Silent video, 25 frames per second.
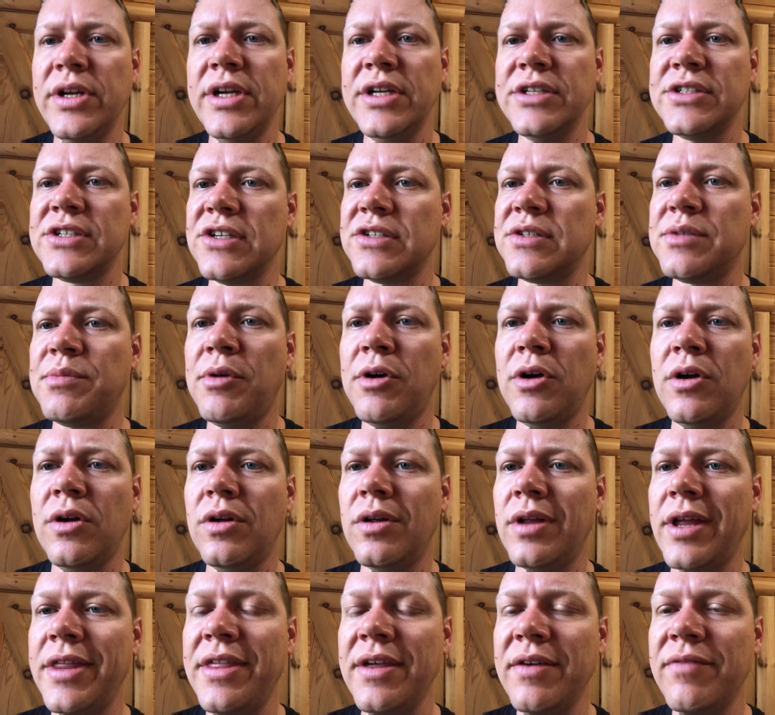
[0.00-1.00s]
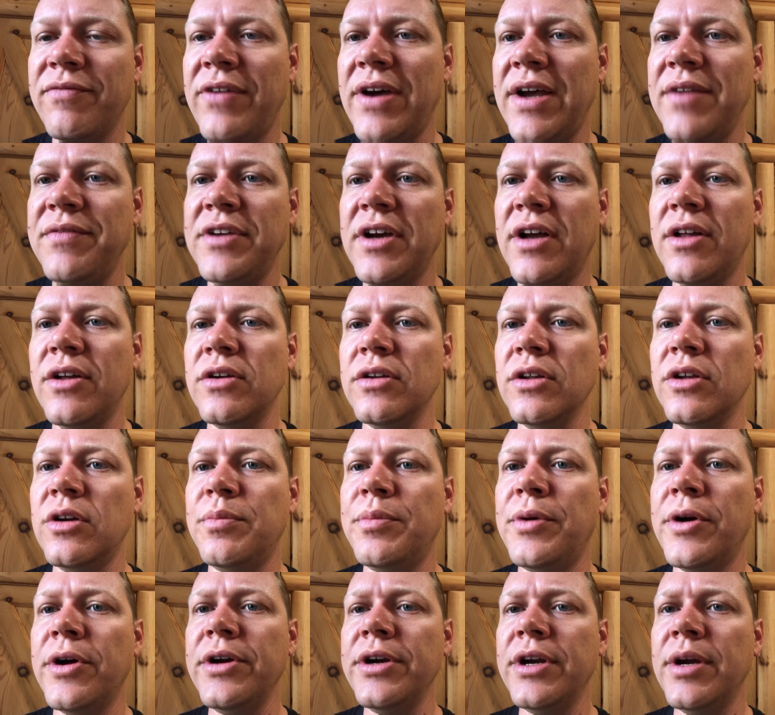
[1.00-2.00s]
it as a small, I think $5 little
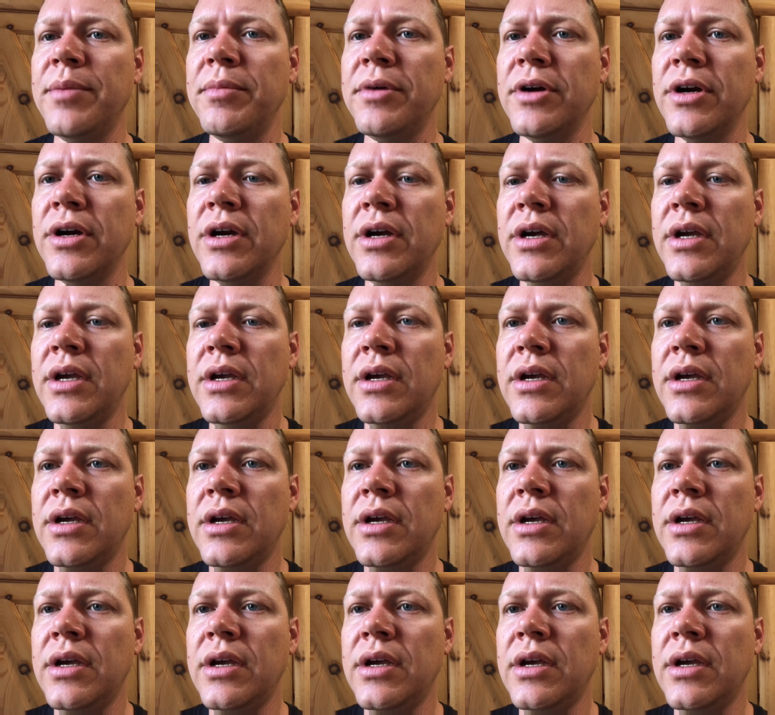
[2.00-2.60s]
part number